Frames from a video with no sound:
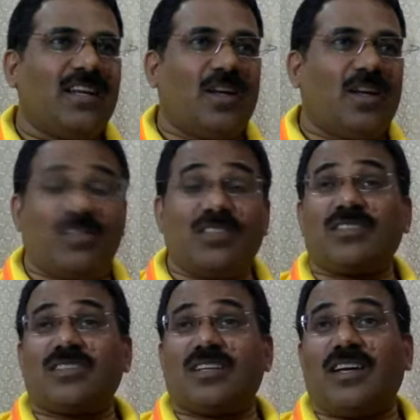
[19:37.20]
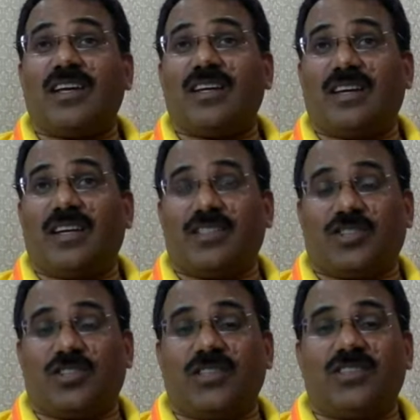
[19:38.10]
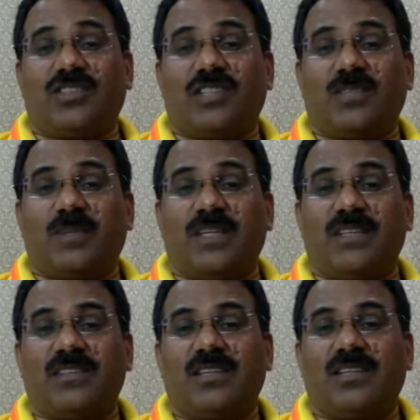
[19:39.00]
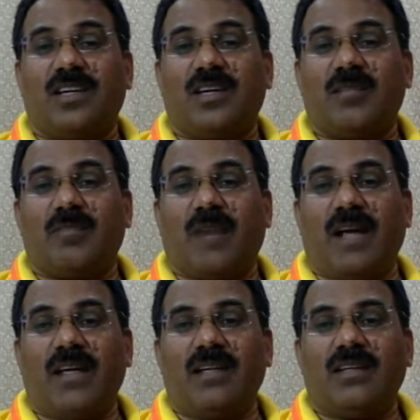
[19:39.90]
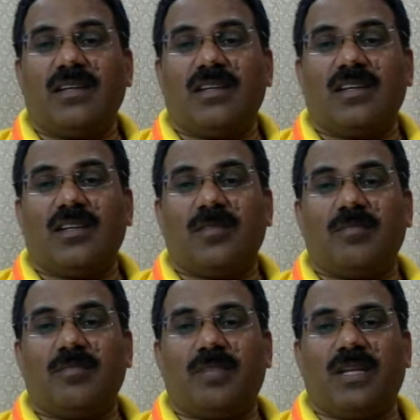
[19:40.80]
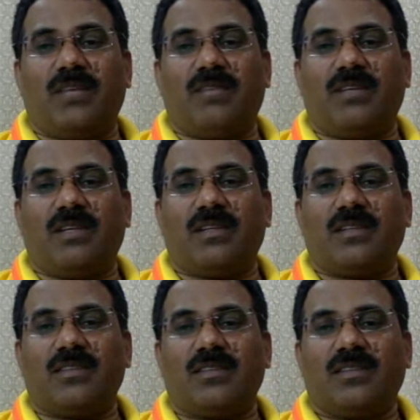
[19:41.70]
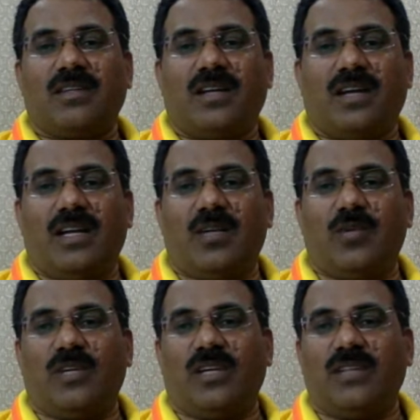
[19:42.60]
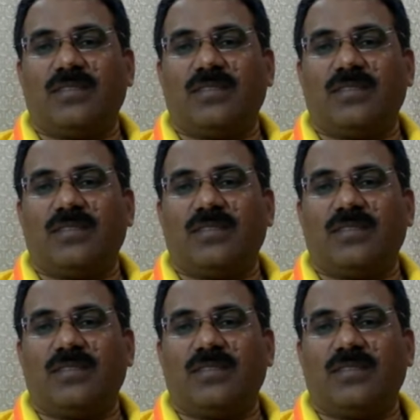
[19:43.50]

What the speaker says: Now this exchange takes place by believing. Hallelujah.